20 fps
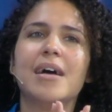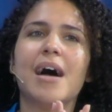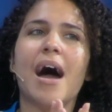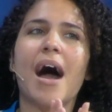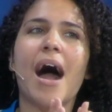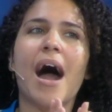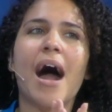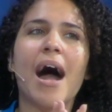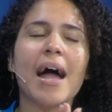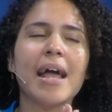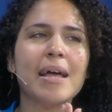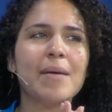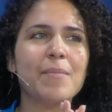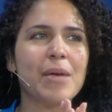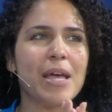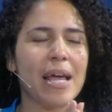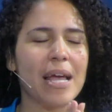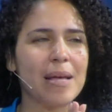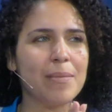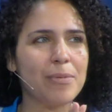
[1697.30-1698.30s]
I am
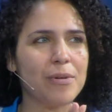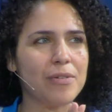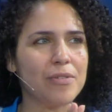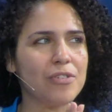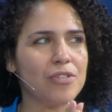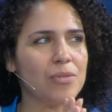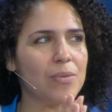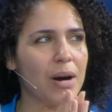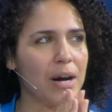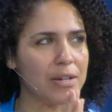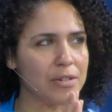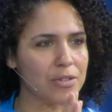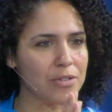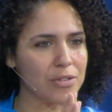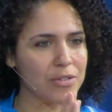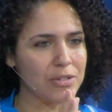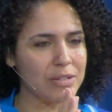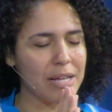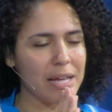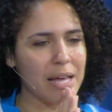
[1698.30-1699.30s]
able to
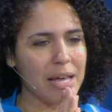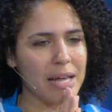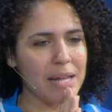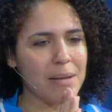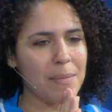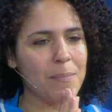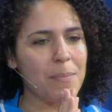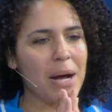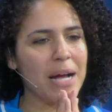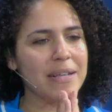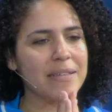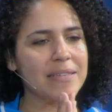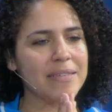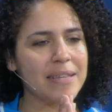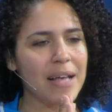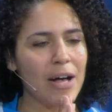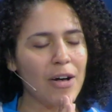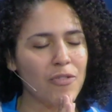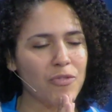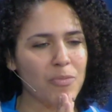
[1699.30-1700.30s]
understand
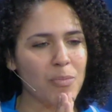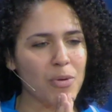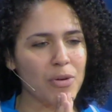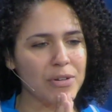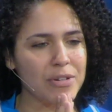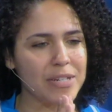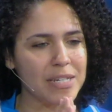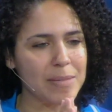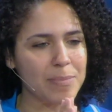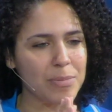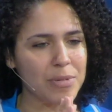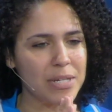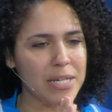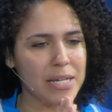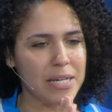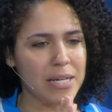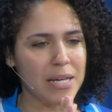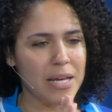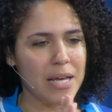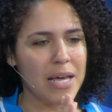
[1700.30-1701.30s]
myself more
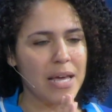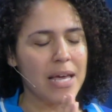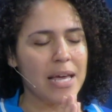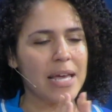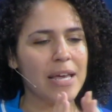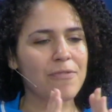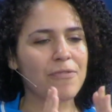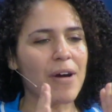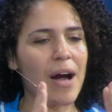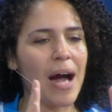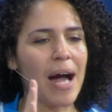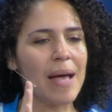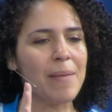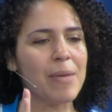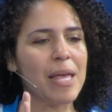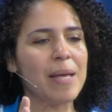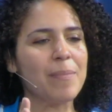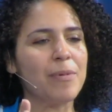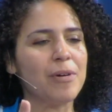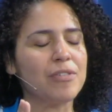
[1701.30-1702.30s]
deeply if I'm
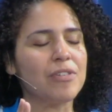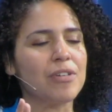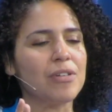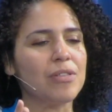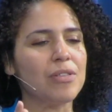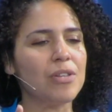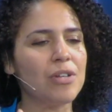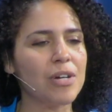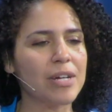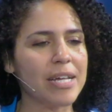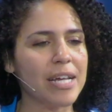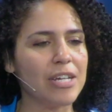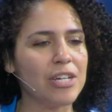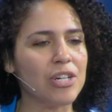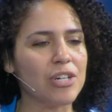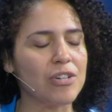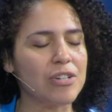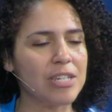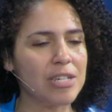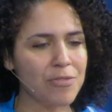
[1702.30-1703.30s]
able to look at
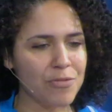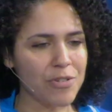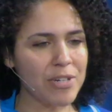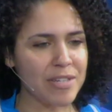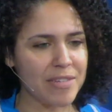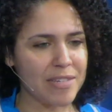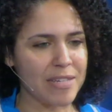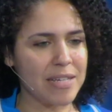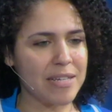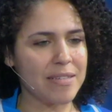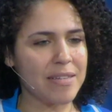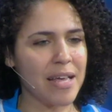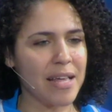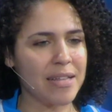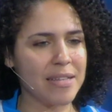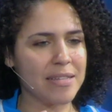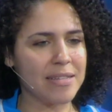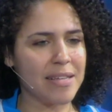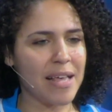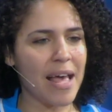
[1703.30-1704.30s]
your differences
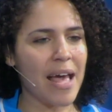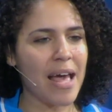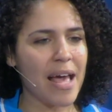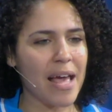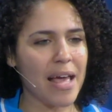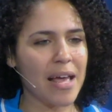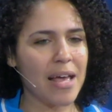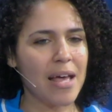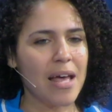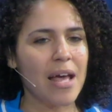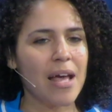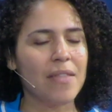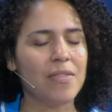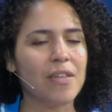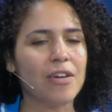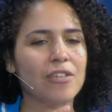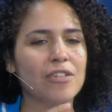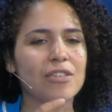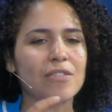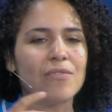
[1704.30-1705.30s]
and say,
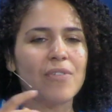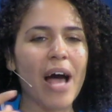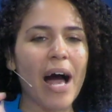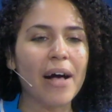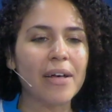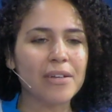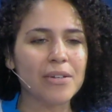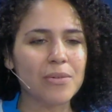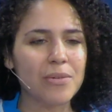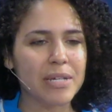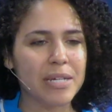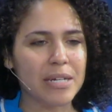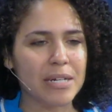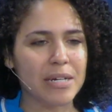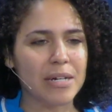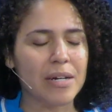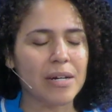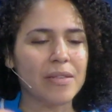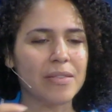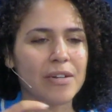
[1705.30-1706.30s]
there's value
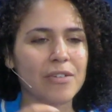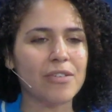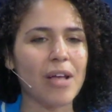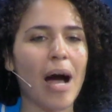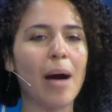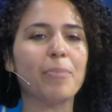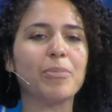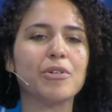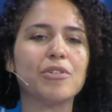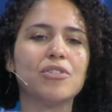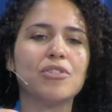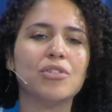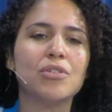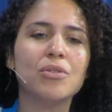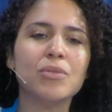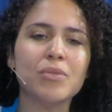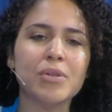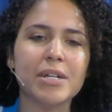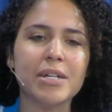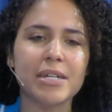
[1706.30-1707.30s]
here, there's
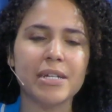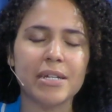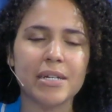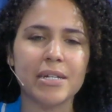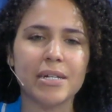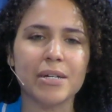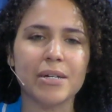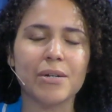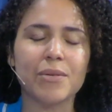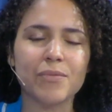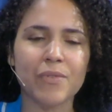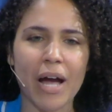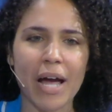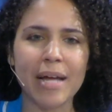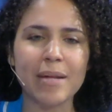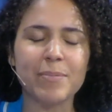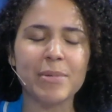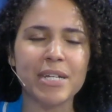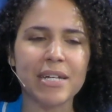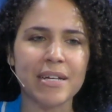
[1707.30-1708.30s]
opportunity here,
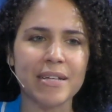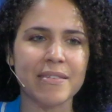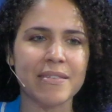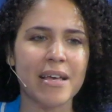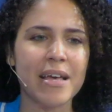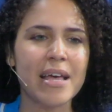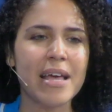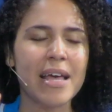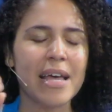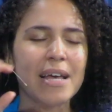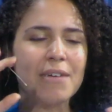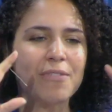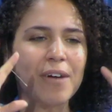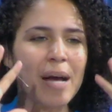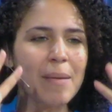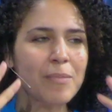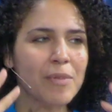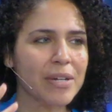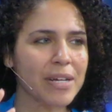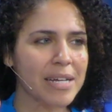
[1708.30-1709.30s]
right? Because if
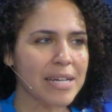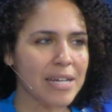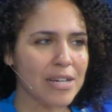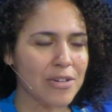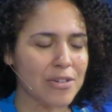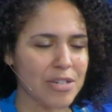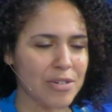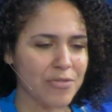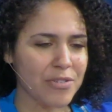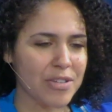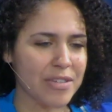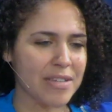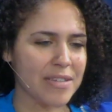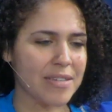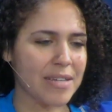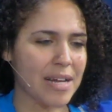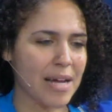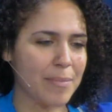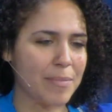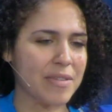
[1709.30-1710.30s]
I'm looking at your
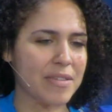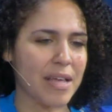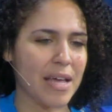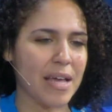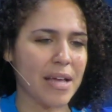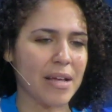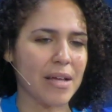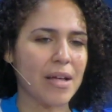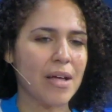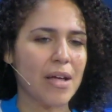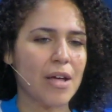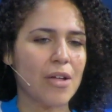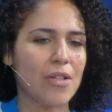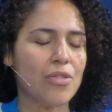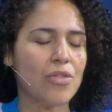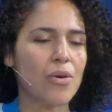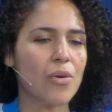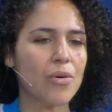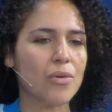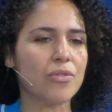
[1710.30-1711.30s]
differences and I'm saying,
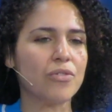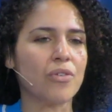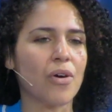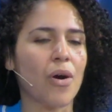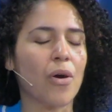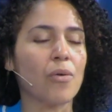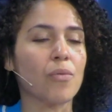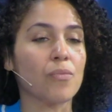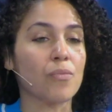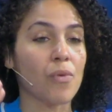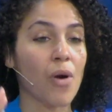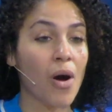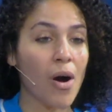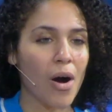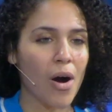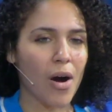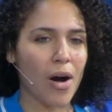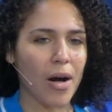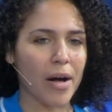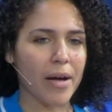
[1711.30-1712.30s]
those are
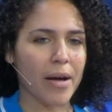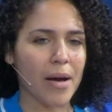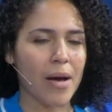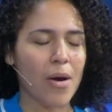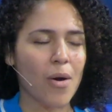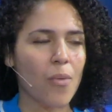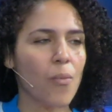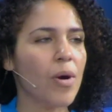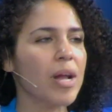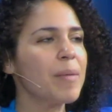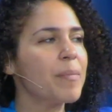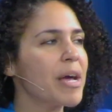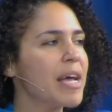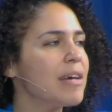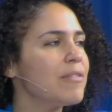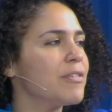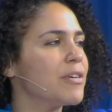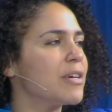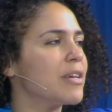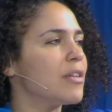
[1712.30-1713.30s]
wrong, what am I
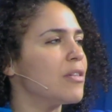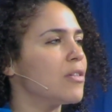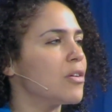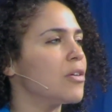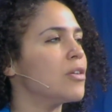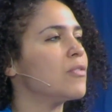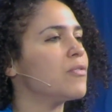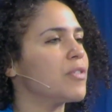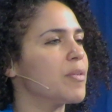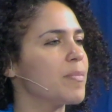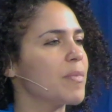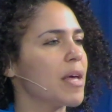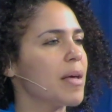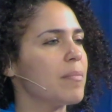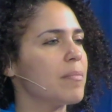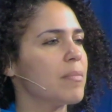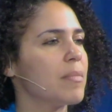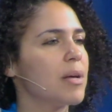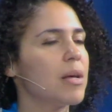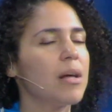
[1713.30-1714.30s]
ever going to learn from
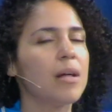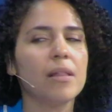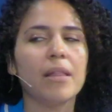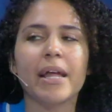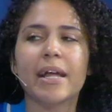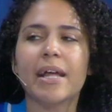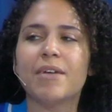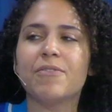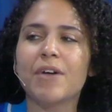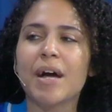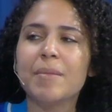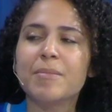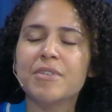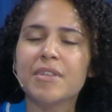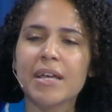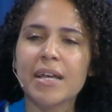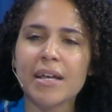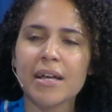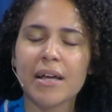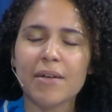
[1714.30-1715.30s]
them? Like, if I'm
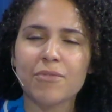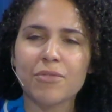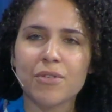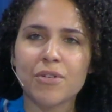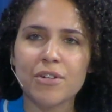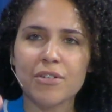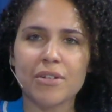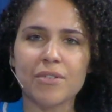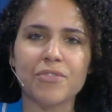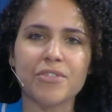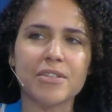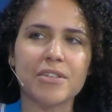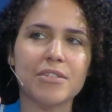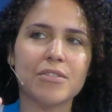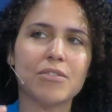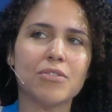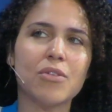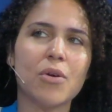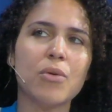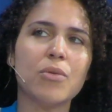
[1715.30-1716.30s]
saying to your differences,
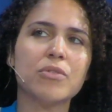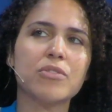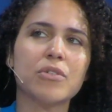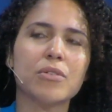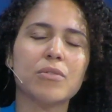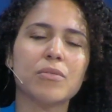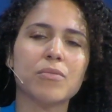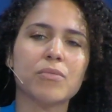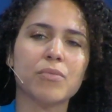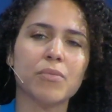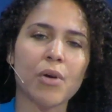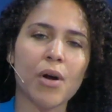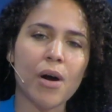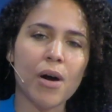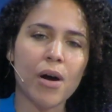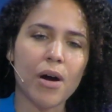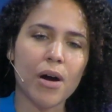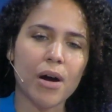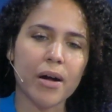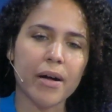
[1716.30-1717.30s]
those are
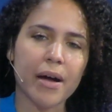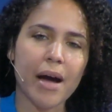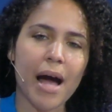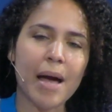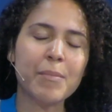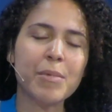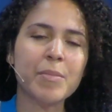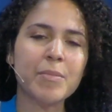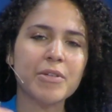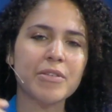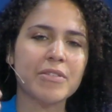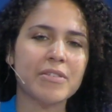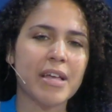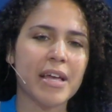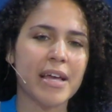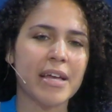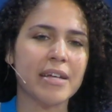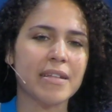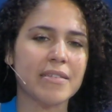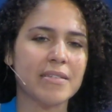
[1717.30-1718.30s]
wrong, I'm almost
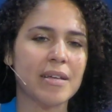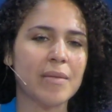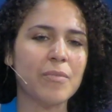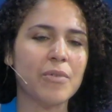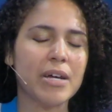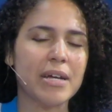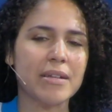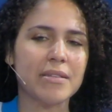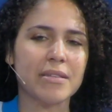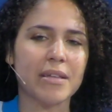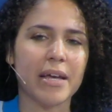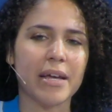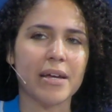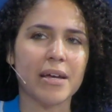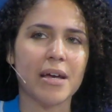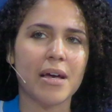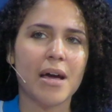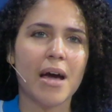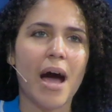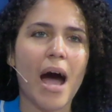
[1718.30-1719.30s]
saying in some ways, like,
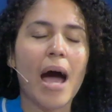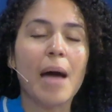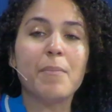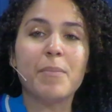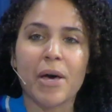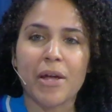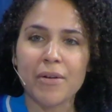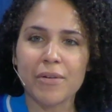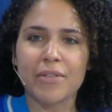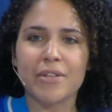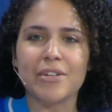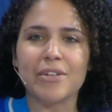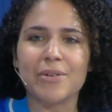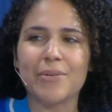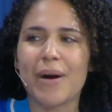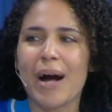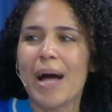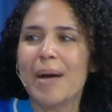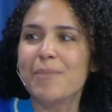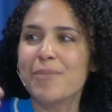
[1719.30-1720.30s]
I'm better than
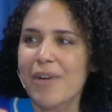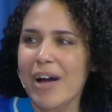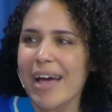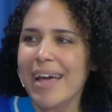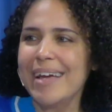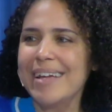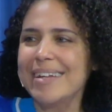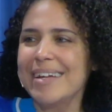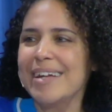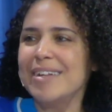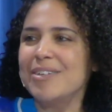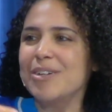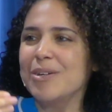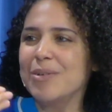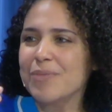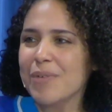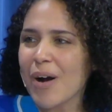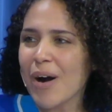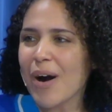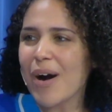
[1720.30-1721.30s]
you, I'm right and you're
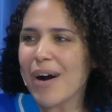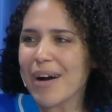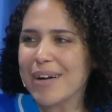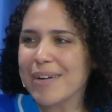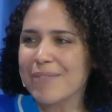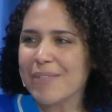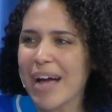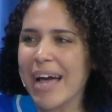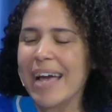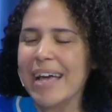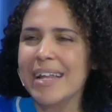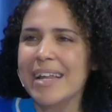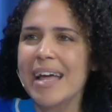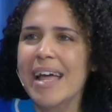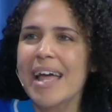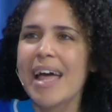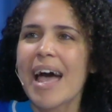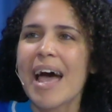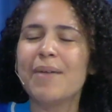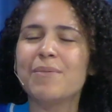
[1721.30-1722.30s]
wrong, right?
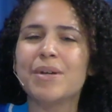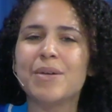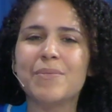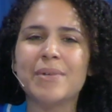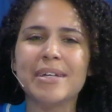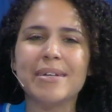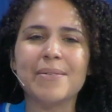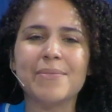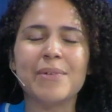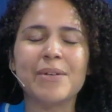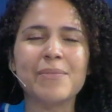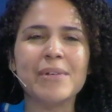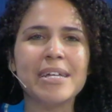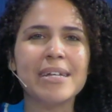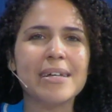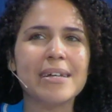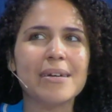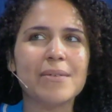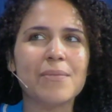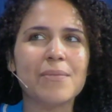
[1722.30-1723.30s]
And when
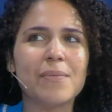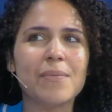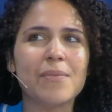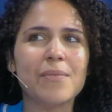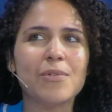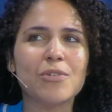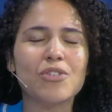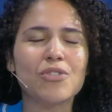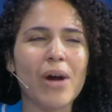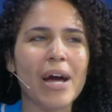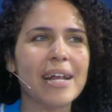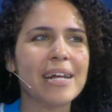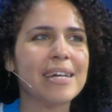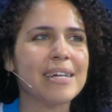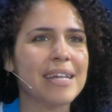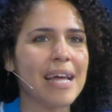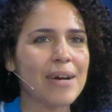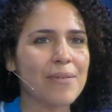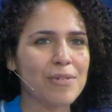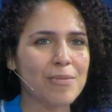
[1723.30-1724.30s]
we try to
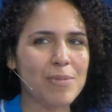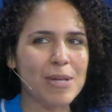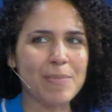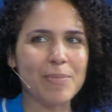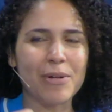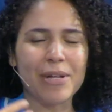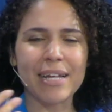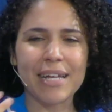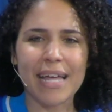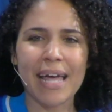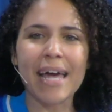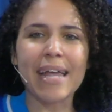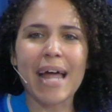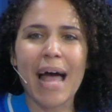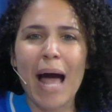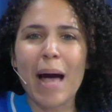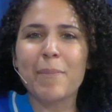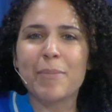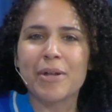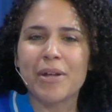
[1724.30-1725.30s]
connect with people, it can't
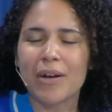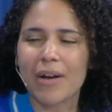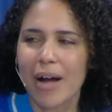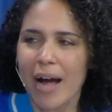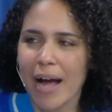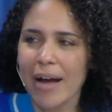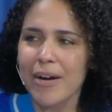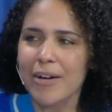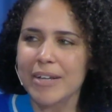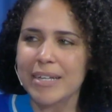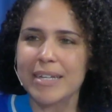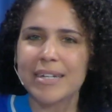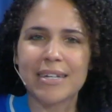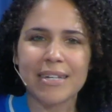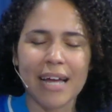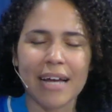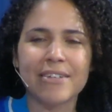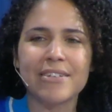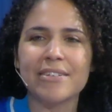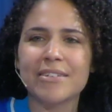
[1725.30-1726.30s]
happen on a hierarchy.
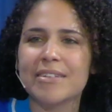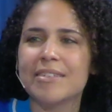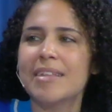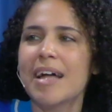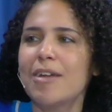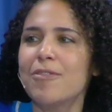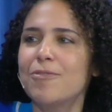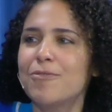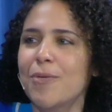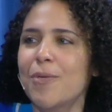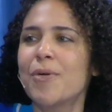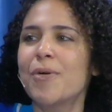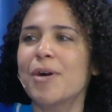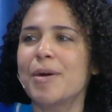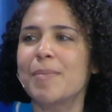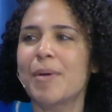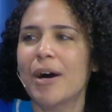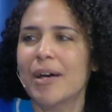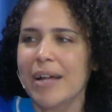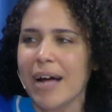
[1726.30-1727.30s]
Connection does not
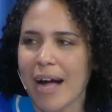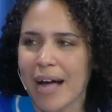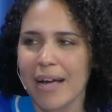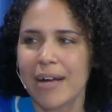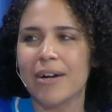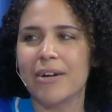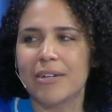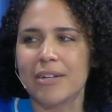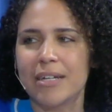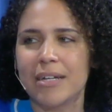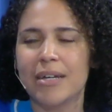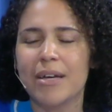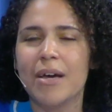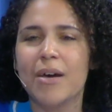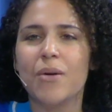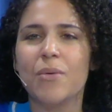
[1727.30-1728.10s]
form on a hierarchy.